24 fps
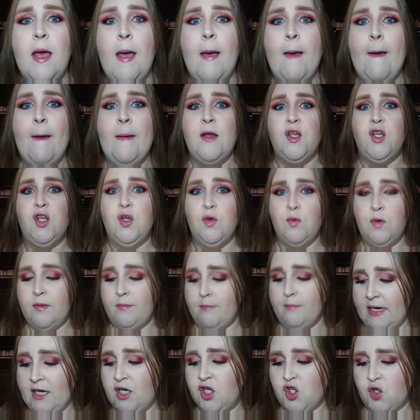You would
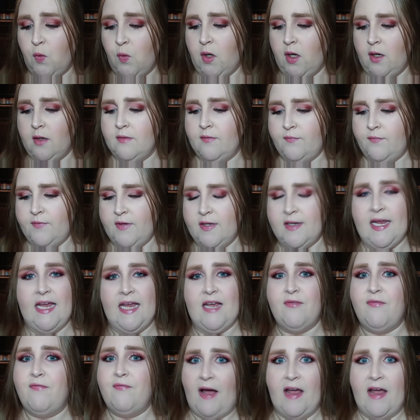make sure to take
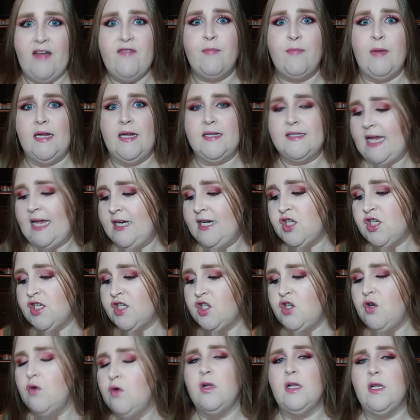5 minutes and just
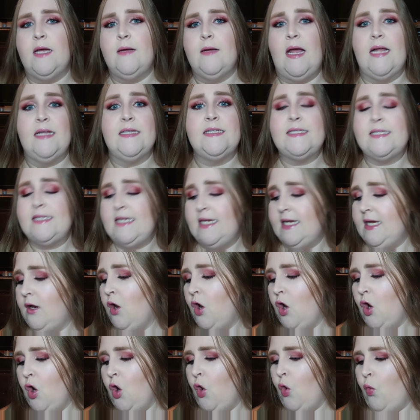Google it and see
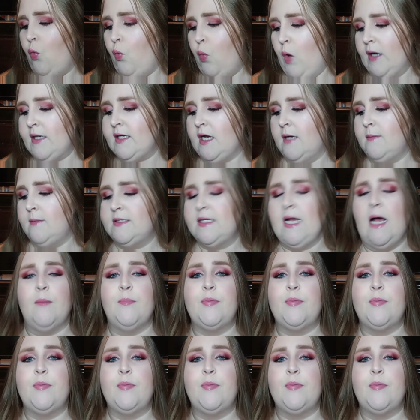what comes up.